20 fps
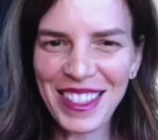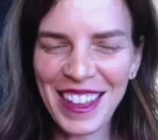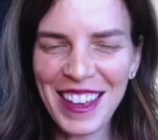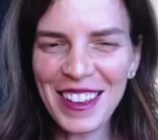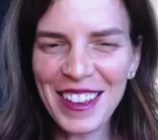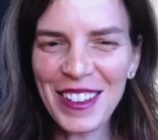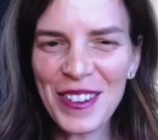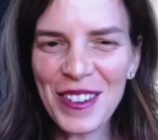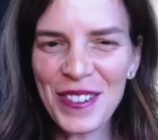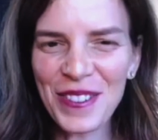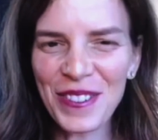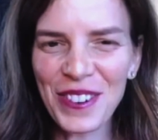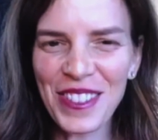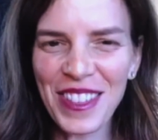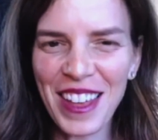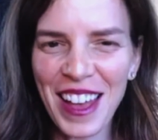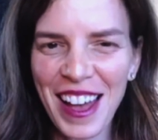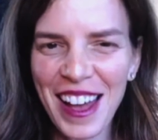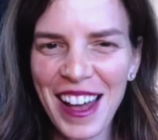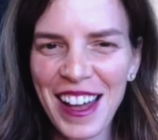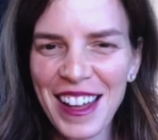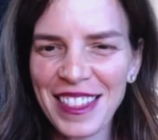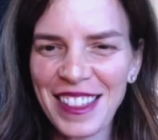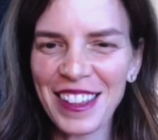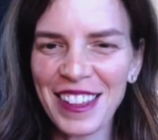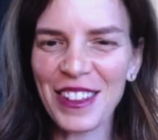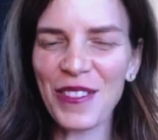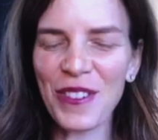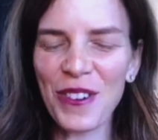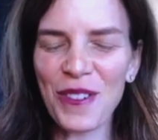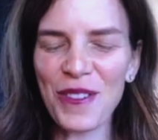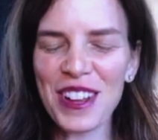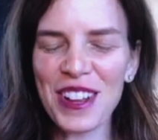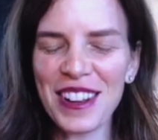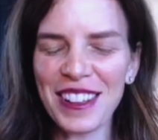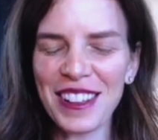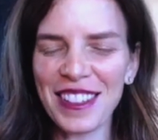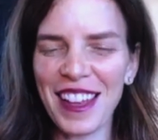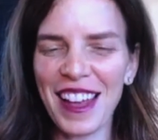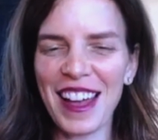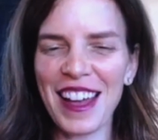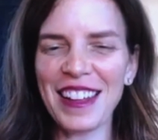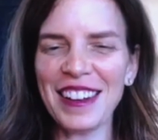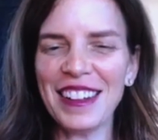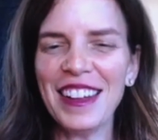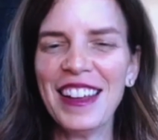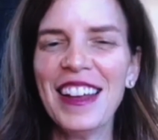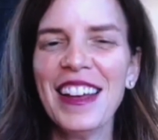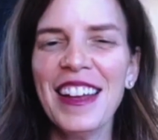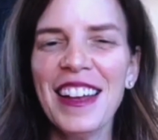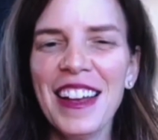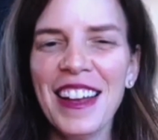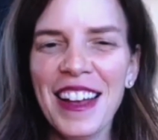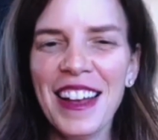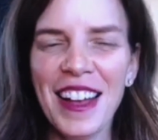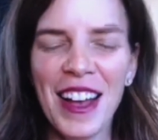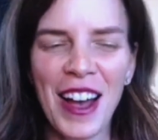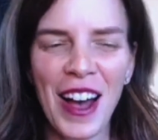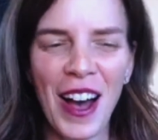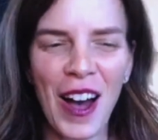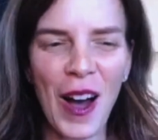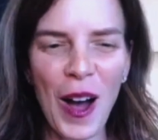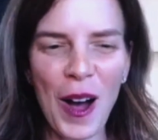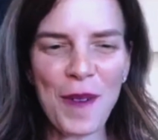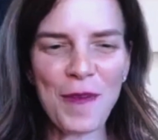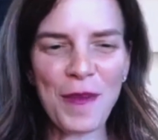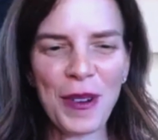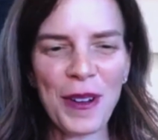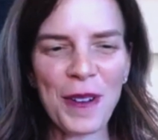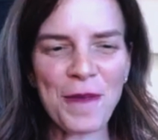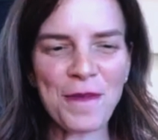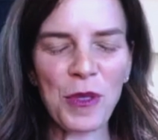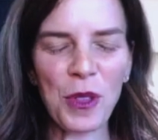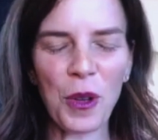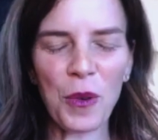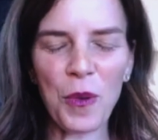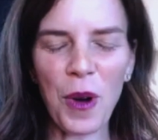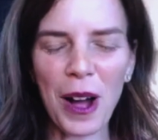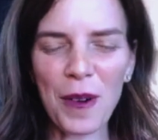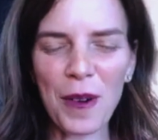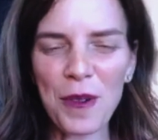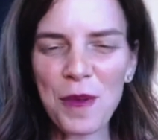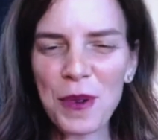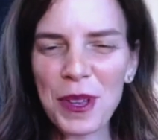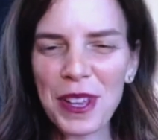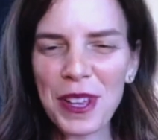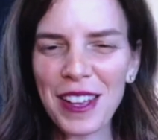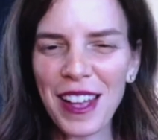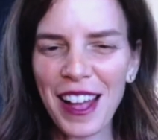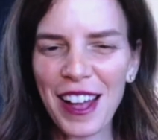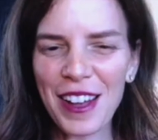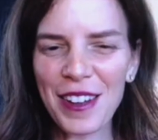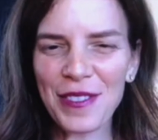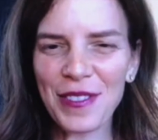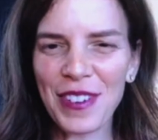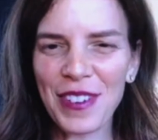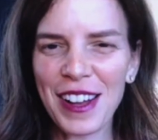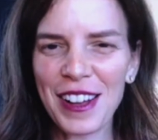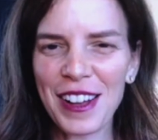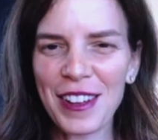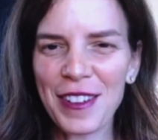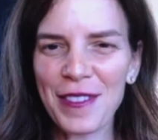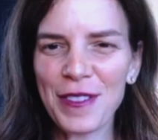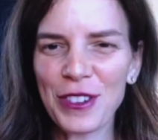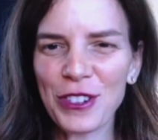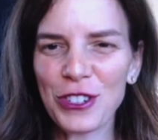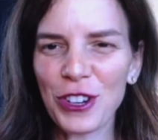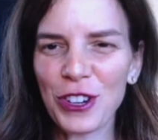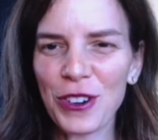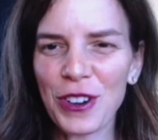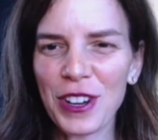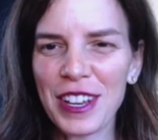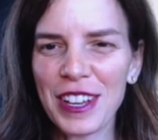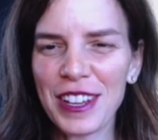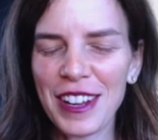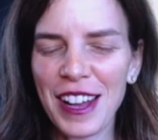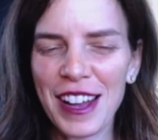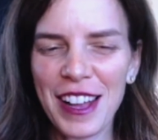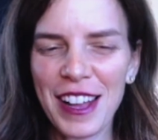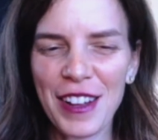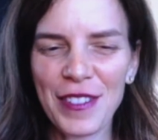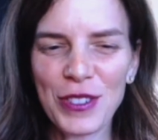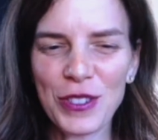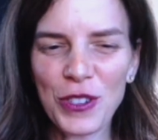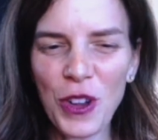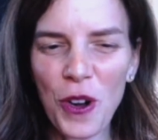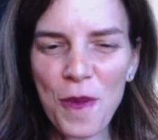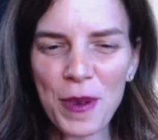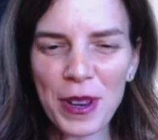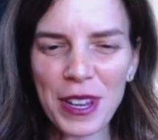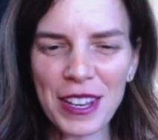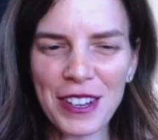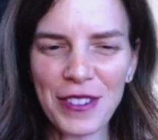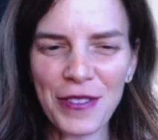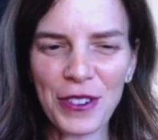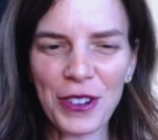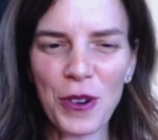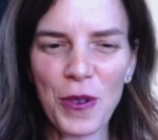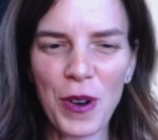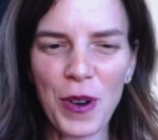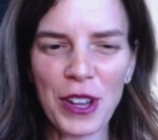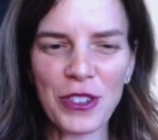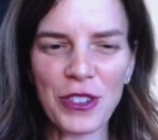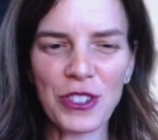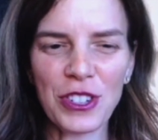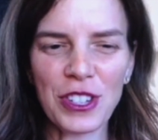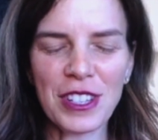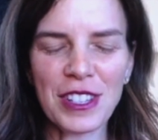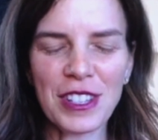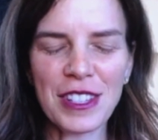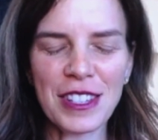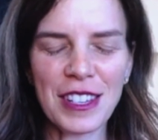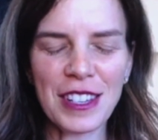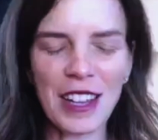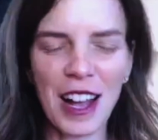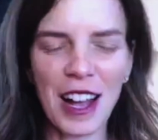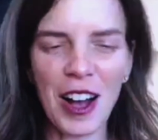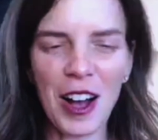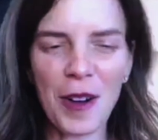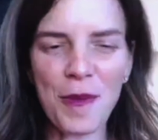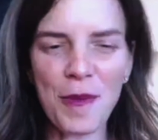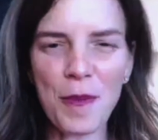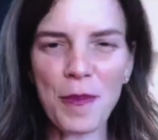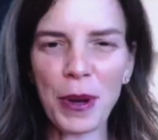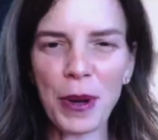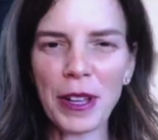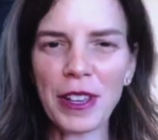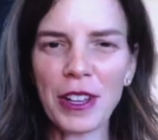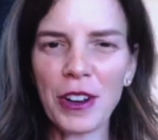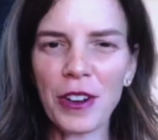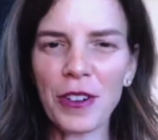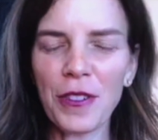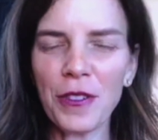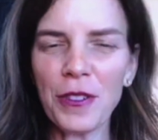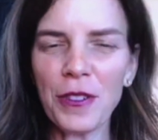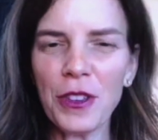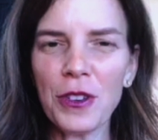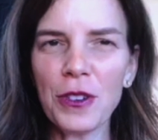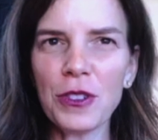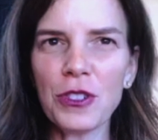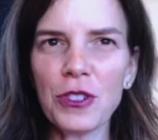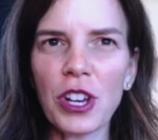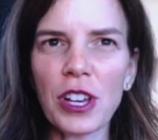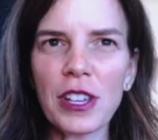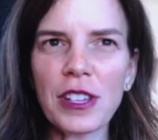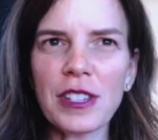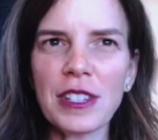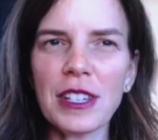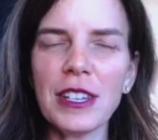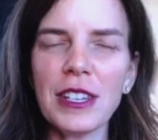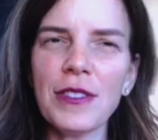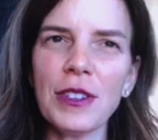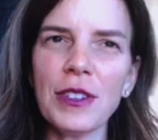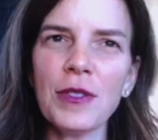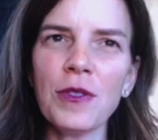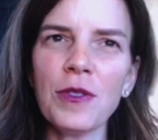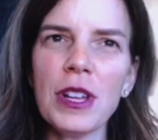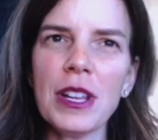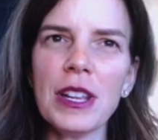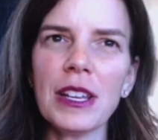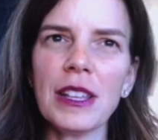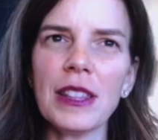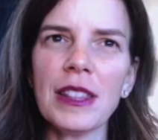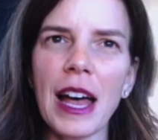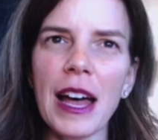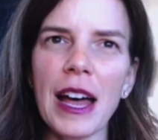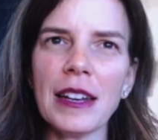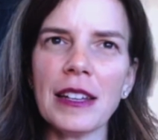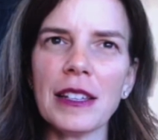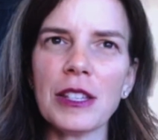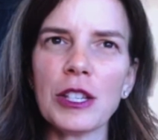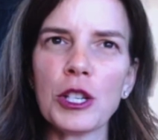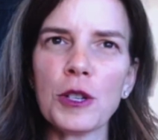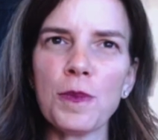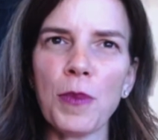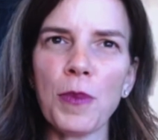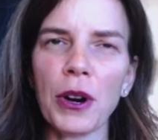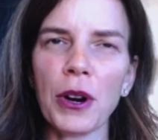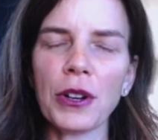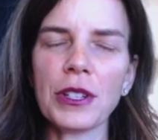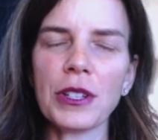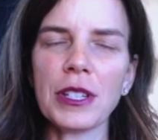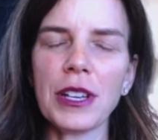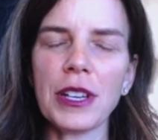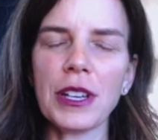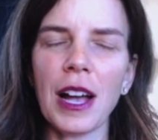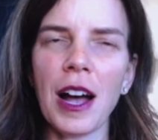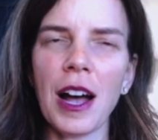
Thank you for that. Thank you for reading that. Wow, we have, Cherie and I have so many different questions, but you just even reading that, it sparked